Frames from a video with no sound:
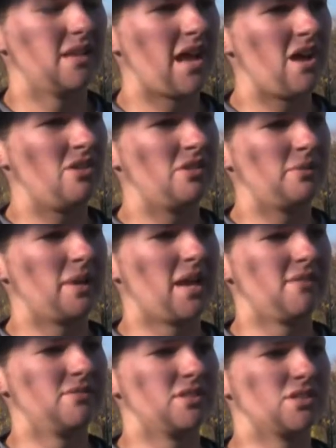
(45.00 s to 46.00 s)
Now that we
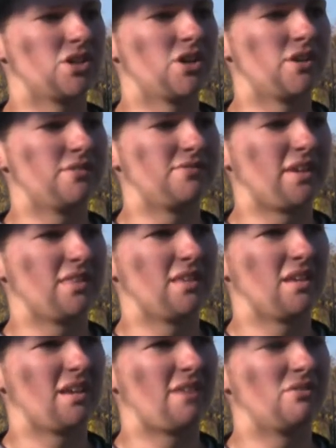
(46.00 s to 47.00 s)
have this turf, I
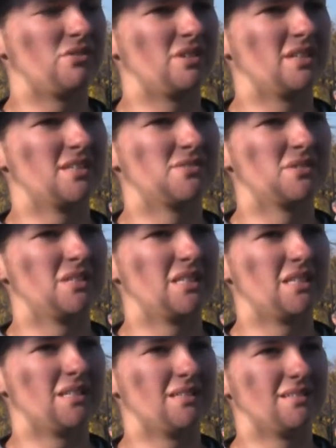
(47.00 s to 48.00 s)
think everyone gets
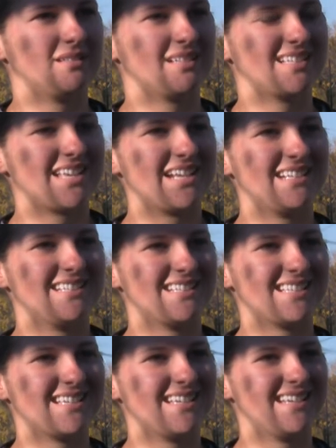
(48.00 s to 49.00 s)
really excited to
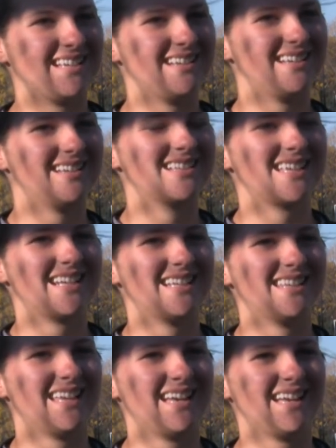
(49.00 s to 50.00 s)
see it and
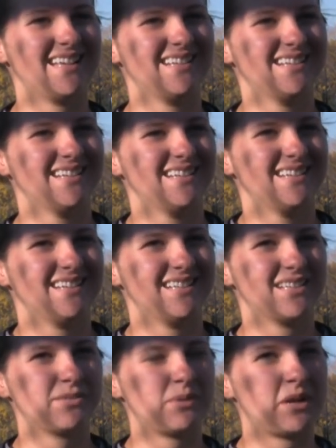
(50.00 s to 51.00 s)
excited that
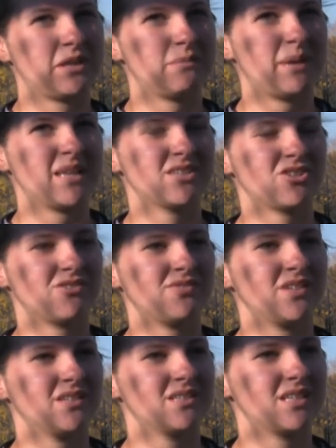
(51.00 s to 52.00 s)
it's one of the best turf
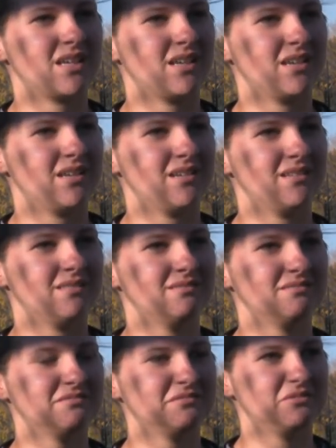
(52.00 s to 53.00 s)
fields in
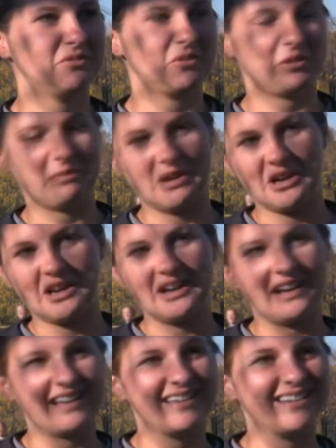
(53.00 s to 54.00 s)
North America,
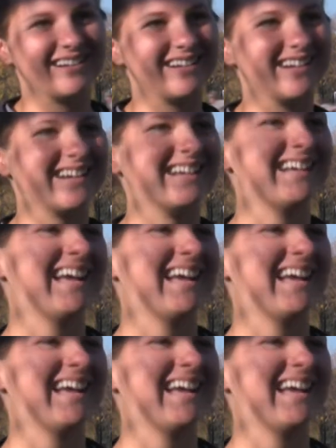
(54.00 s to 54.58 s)
I hear.